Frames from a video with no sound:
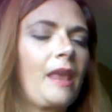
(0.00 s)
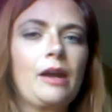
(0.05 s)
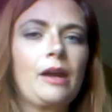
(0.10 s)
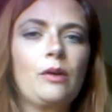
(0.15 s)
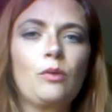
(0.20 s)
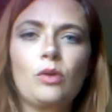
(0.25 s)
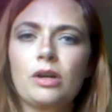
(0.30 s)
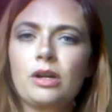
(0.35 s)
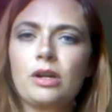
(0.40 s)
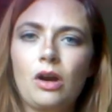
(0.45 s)

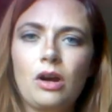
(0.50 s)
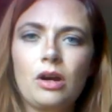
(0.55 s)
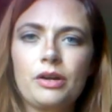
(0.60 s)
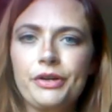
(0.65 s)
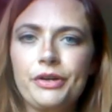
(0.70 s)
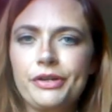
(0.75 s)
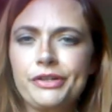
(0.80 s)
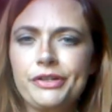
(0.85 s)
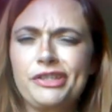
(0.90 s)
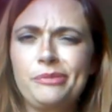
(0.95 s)
work
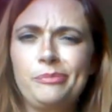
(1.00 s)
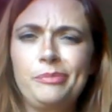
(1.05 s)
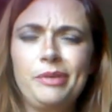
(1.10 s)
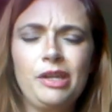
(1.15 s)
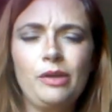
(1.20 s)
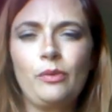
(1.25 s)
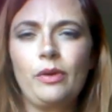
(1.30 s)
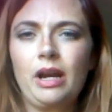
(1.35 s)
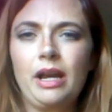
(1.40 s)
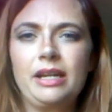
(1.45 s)
harder to
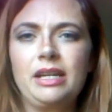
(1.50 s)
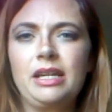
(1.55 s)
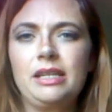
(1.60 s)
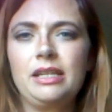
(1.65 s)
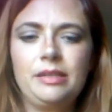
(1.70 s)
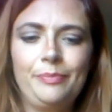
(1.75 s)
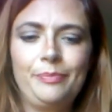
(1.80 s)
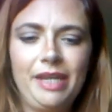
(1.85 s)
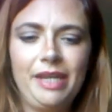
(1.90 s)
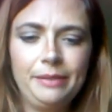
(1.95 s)
be where I need
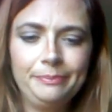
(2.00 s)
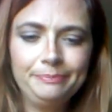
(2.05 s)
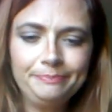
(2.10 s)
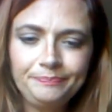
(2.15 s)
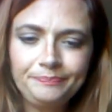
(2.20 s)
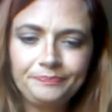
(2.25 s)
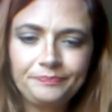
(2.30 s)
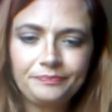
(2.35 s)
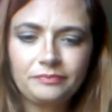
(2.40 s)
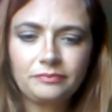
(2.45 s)
to be.
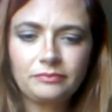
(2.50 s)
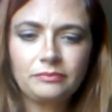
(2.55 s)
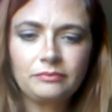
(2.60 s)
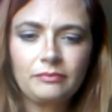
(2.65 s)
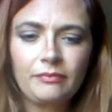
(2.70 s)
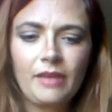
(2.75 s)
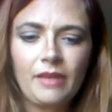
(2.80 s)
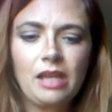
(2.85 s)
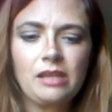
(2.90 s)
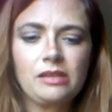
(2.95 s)

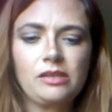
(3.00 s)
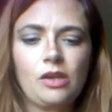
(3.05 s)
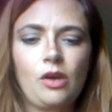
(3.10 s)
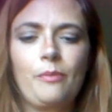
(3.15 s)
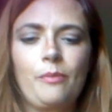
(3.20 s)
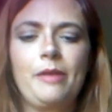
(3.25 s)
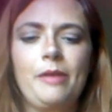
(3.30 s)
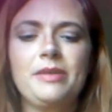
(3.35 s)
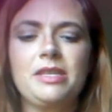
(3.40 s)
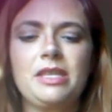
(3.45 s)
And so
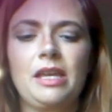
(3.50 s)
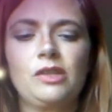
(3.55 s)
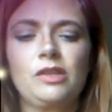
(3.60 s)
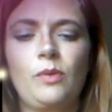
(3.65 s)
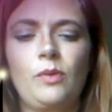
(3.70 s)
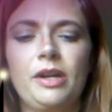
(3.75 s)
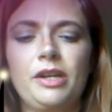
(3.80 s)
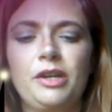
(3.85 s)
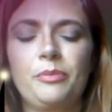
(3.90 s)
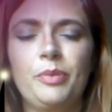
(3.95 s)
maybe that's
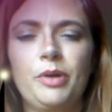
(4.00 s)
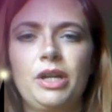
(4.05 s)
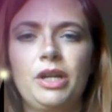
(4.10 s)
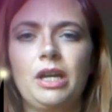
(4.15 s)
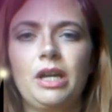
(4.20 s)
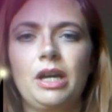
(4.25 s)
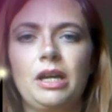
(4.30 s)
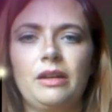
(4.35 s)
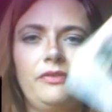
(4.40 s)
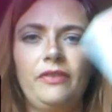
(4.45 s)
why you're
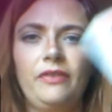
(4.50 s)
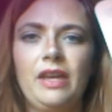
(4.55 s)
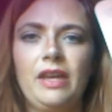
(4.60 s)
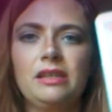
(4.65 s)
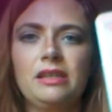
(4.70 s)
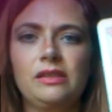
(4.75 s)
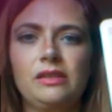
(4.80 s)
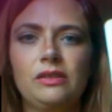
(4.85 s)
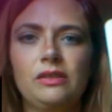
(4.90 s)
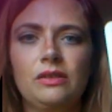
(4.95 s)
putting on a
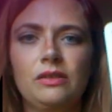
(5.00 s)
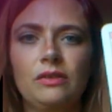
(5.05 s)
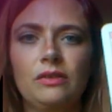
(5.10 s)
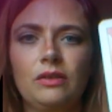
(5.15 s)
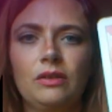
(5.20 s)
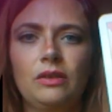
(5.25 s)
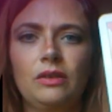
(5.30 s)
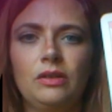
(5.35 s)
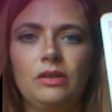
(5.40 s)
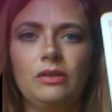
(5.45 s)
face,
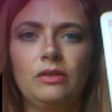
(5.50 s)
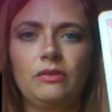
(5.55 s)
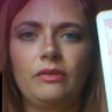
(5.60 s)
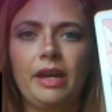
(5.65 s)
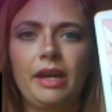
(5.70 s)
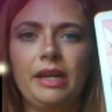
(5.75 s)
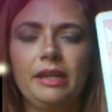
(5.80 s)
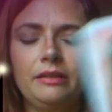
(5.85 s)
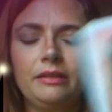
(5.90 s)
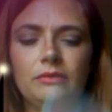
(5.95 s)

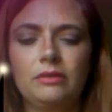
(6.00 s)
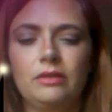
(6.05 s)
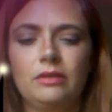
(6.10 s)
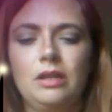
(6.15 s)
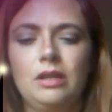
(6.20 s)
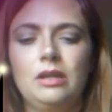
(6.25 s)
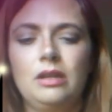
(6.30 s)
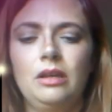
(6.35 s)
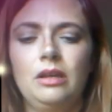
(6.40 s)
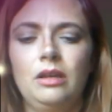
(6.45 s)
right?
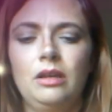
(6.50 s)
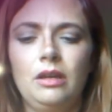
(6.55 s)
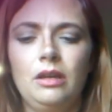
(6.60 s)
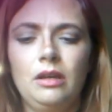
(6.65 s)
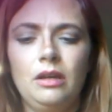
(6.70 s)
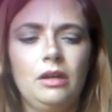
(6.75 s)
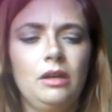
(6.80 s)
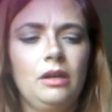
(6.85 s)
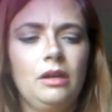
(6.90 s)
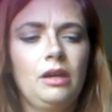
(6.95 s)

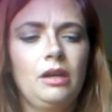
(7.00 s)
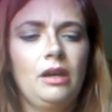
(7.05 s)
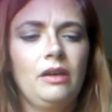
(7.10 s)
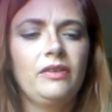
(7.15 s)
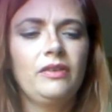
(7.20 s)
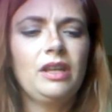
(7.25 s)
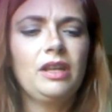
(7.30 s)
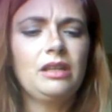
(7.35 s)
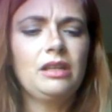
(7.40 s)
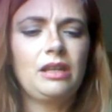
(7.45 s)

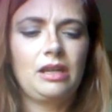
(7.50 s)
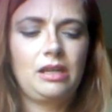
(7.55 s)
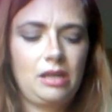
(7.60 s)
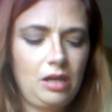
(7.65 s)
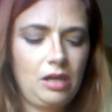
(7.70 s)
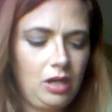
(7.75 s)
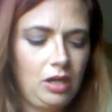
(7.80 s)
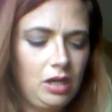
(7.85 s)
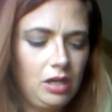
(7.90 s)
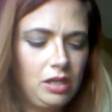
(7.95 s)
Feeling like
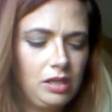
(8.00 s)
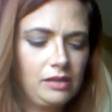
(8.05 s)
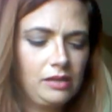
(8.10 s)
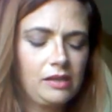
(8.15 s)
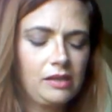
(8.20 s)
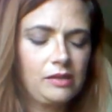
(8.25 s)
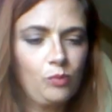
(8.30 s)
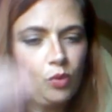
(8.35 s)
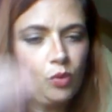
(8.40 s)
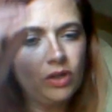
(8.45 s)
this
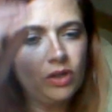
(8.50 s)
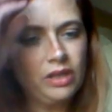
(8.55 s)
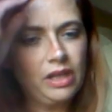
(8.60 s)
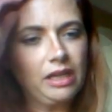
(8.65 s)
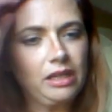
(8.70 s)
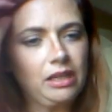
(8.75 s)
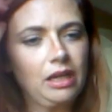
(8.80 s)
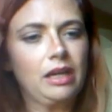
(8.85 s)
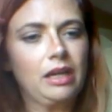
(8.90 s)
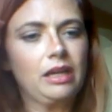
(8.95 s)
is more
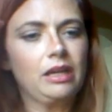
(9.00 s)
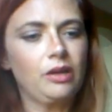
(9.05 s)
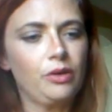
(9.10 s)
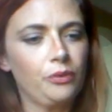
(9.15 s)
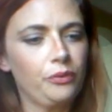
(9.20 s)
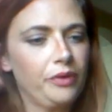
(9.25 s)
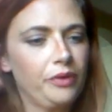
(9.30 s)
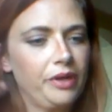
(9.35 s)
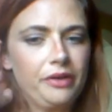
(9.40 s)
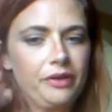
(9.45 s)
like a
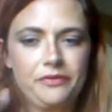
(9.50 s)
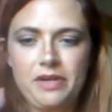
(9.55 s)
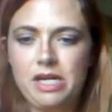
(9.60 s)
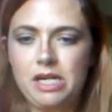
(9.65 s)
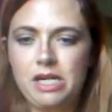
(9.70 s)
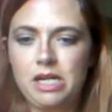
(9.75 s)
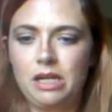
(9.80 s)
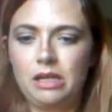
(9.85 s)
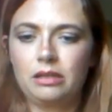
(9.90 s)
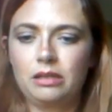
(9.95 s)
career
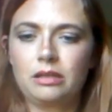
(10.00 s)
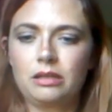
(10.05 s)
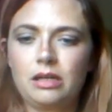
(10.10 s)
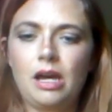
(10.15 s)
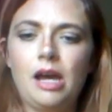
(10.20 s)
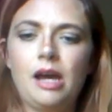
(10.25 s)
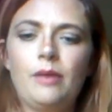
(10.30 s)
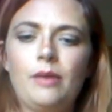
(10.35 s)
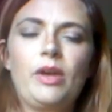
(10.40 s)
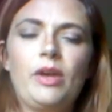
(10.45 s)
reading.
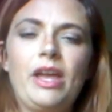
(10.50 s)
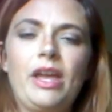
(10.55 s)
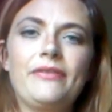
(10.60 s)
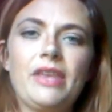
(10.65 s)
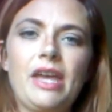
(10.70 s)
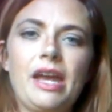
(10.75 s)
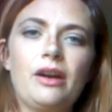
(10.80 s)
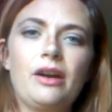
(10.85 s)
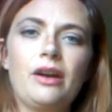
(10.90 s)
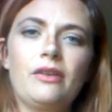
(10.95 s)
We have
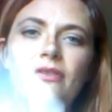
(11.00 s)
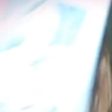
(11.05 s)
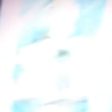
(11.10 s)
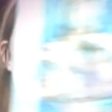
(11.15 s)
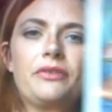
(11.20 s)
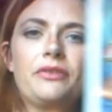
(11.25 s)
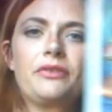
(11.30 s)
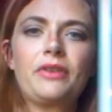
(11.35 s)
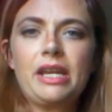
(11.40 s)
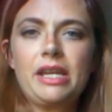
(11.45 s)
the
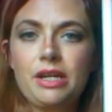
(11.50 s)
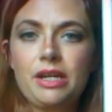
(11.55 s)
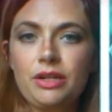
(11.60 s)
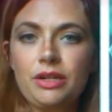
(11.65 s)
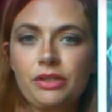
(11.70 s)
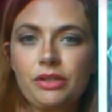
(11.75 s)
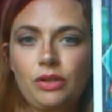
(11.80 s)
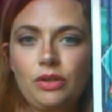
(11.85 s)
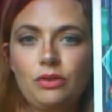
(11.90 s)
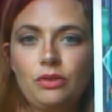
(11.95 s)
Hierophant right here,
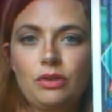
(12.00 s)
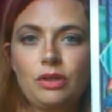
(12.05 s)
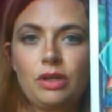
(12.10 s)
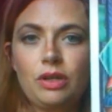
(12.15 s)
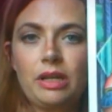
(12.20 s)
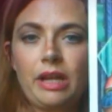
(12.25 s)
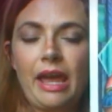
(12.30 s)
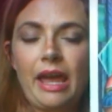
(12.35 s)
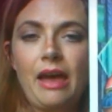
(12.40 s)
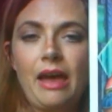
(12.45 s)
so you
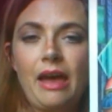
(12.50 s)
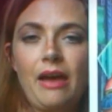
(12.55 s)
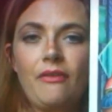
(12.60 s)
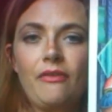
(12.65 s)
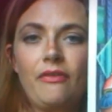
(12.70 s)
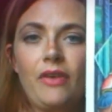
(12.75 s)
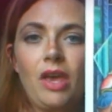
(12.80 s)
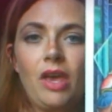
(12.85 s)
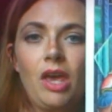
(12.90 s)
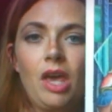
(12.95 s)
could have